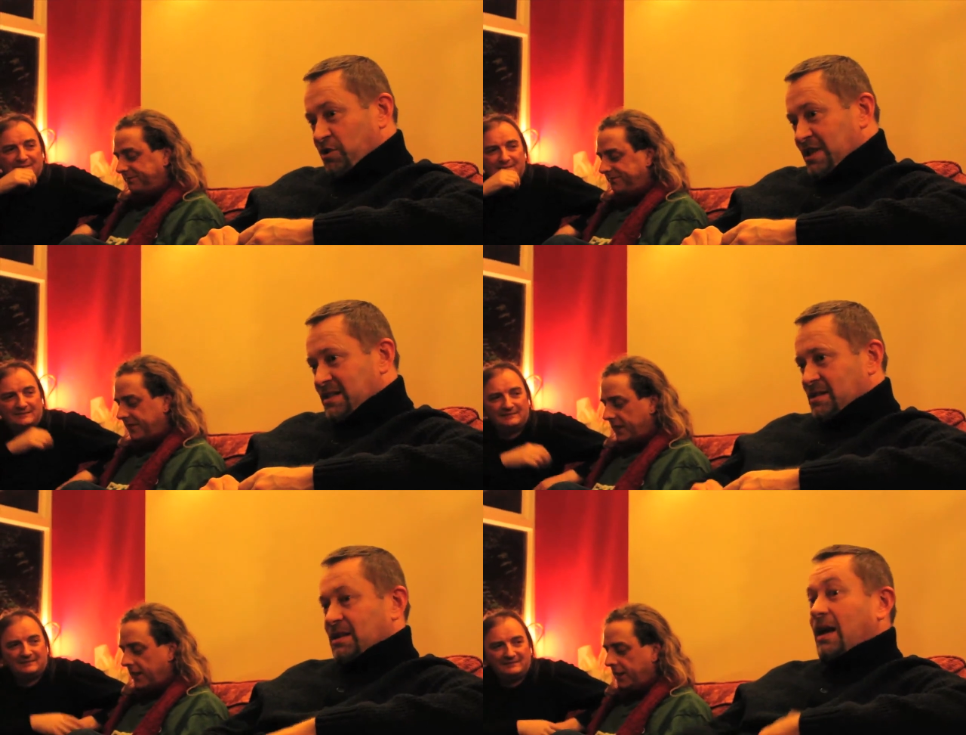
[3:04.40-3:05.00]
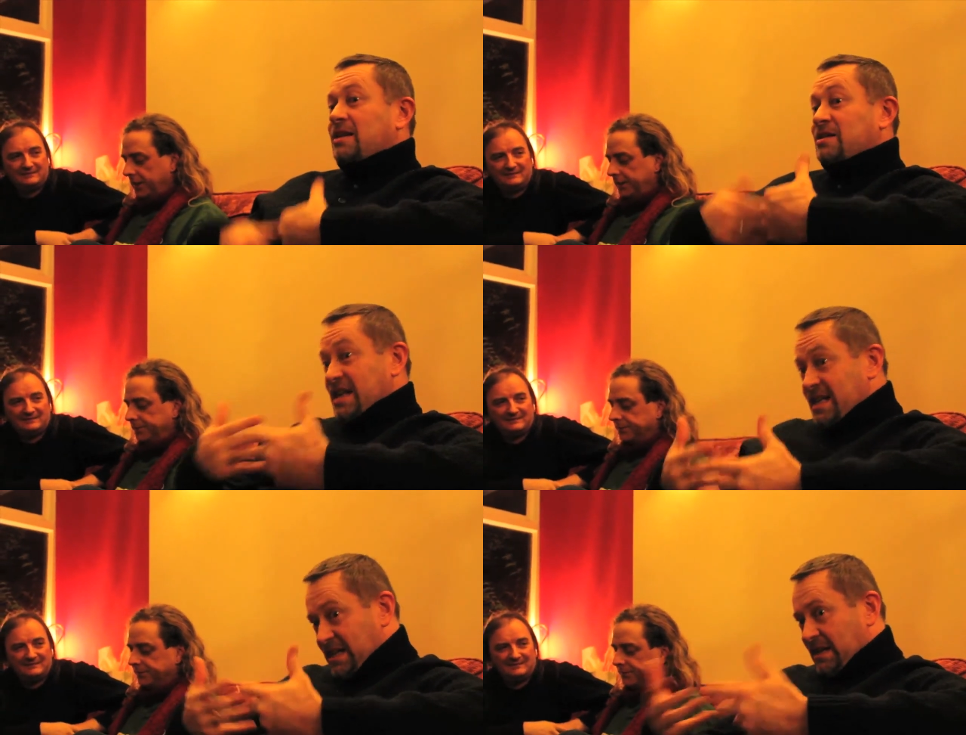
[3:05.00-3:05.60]
Speaker 1: didn't, and that
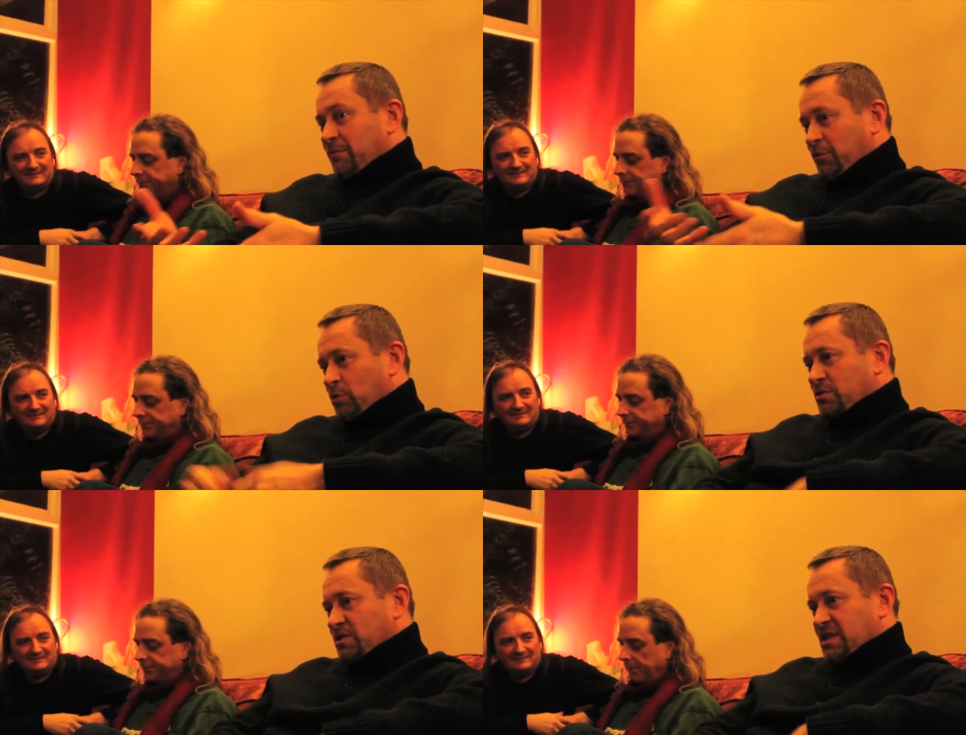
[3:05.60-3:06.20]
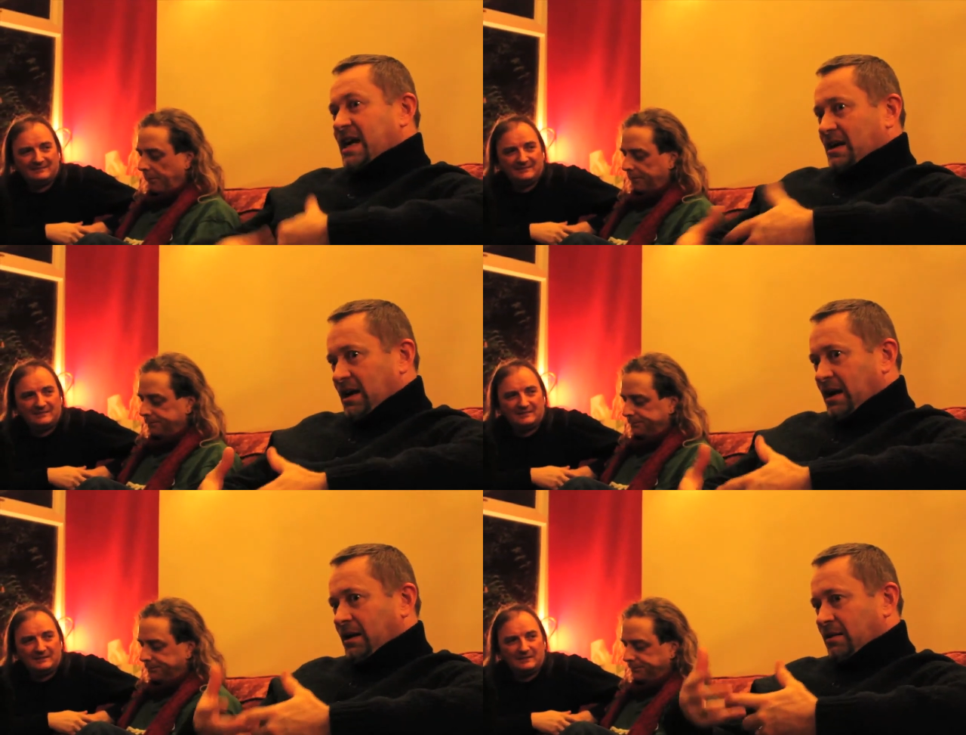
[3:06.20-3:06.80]
did influence the
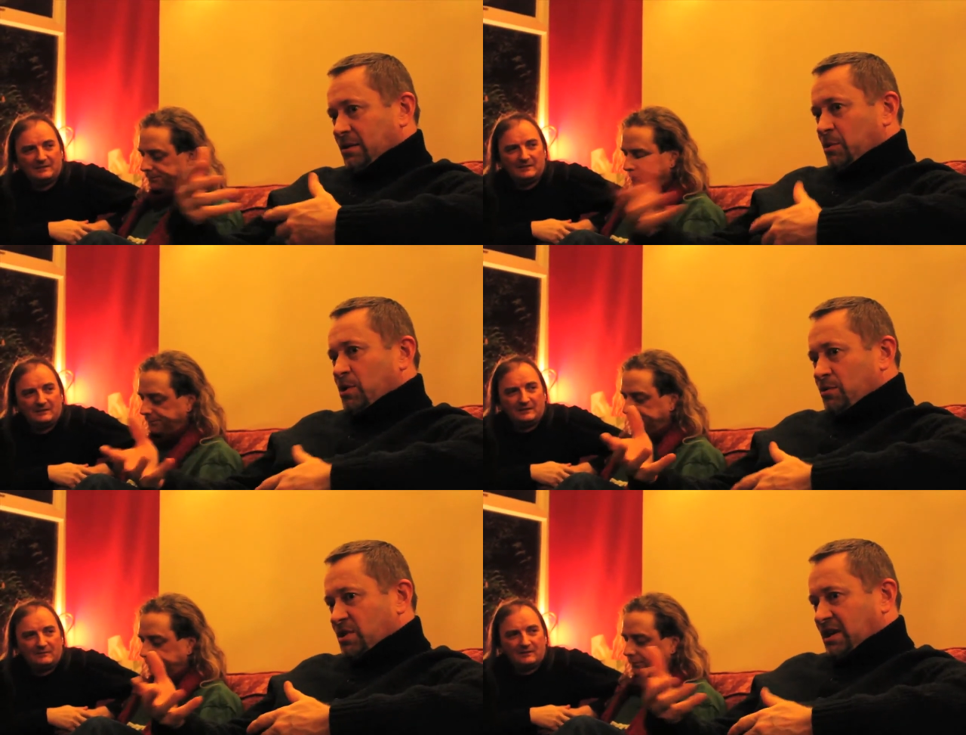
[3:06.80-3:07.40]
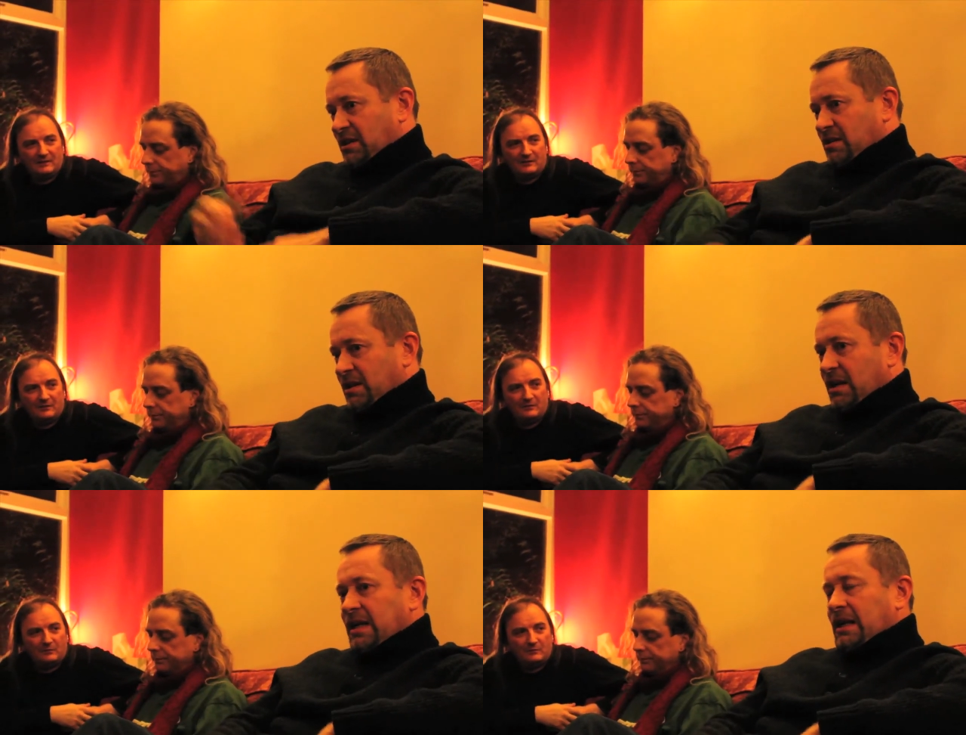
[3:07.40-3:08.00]
anger and the music and
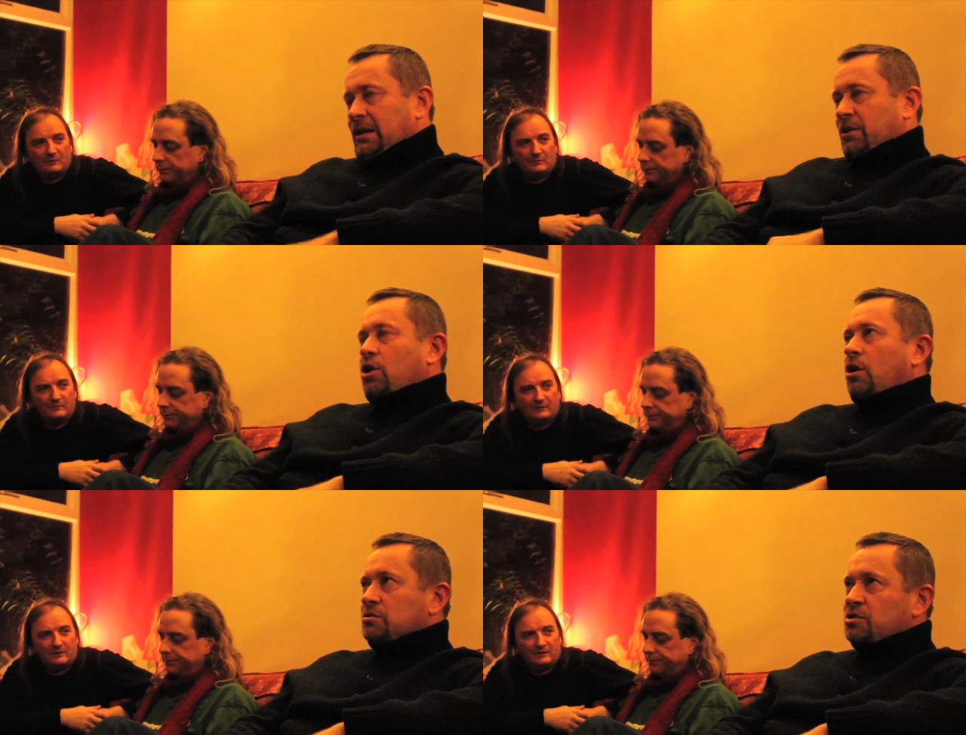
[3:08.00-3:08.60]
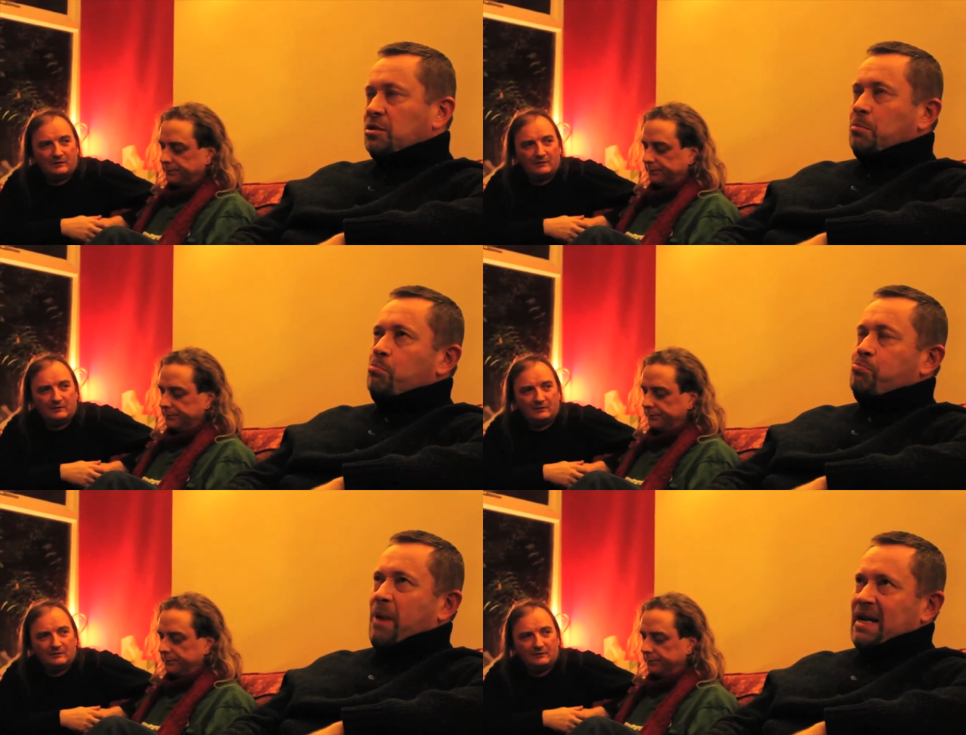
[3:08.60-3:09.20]
the, the
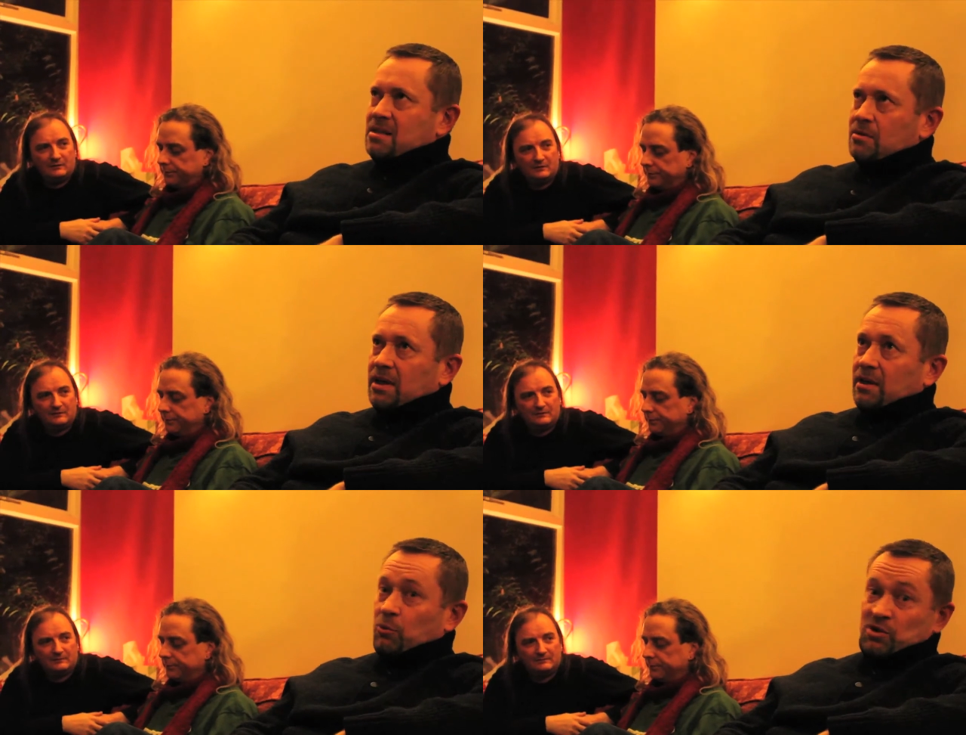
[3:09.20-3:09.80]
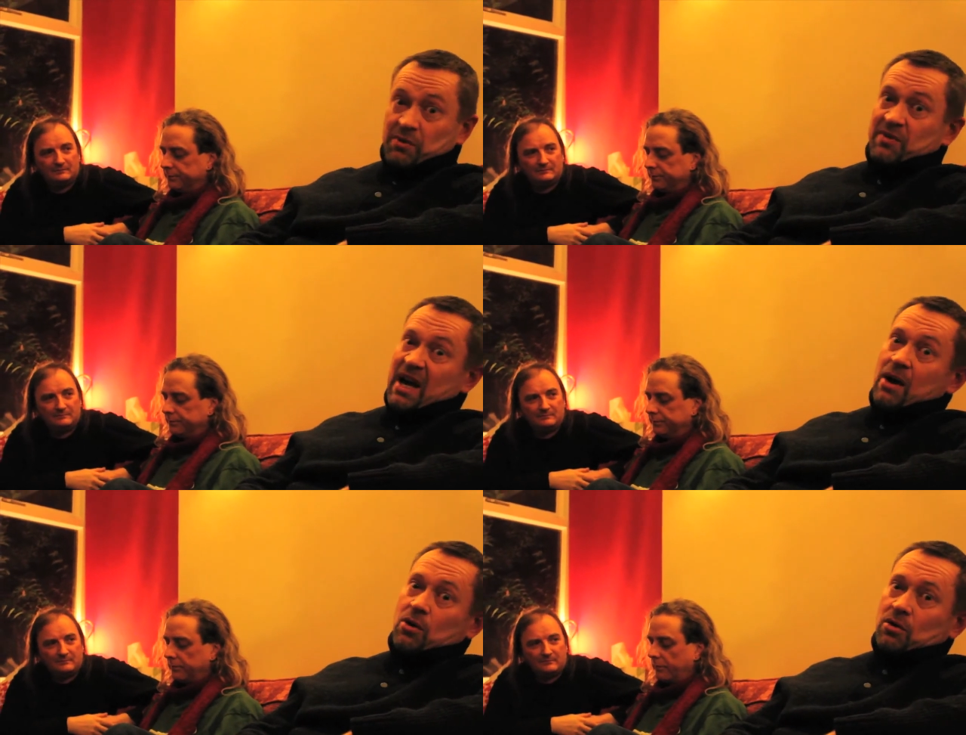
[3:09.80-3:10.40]
constant battering which we've
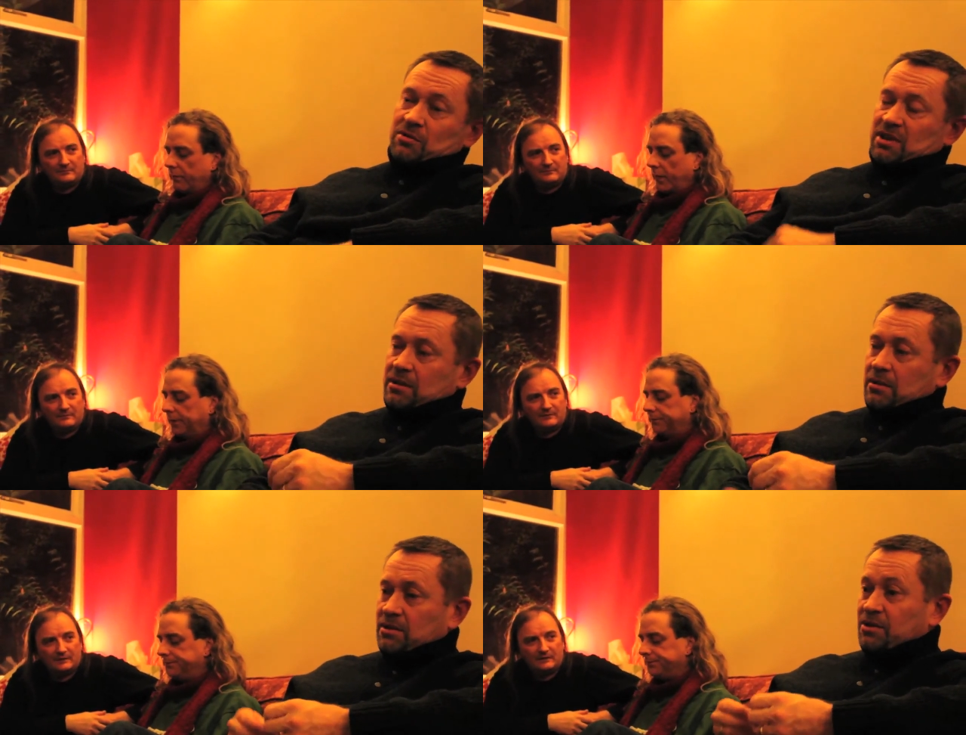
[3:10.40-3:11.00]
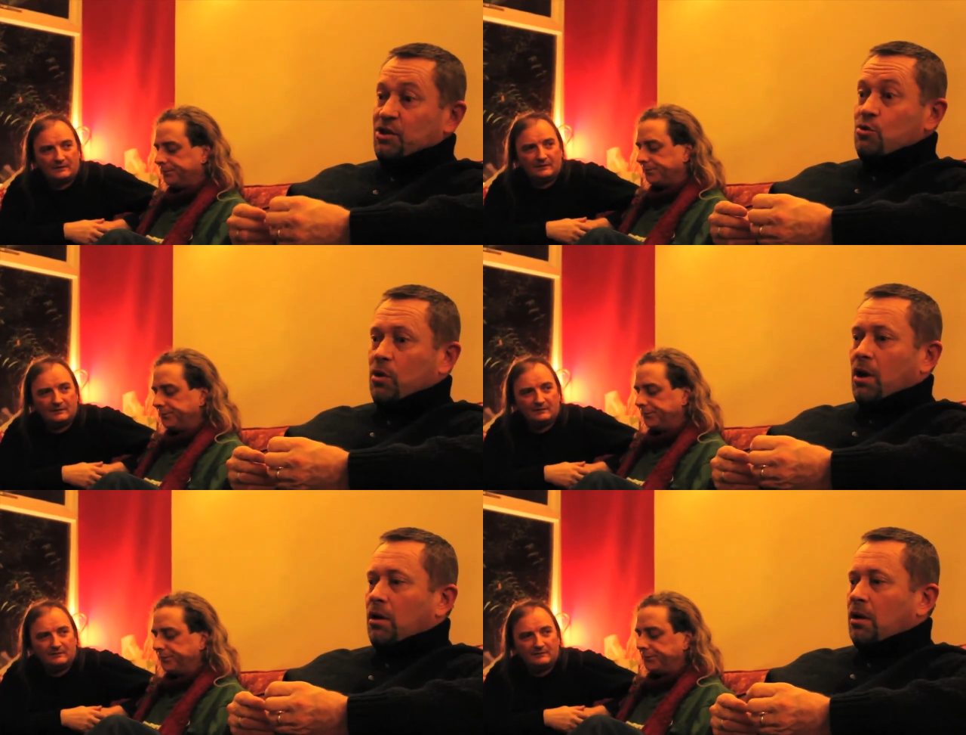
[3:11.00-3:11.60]
now got under the new law.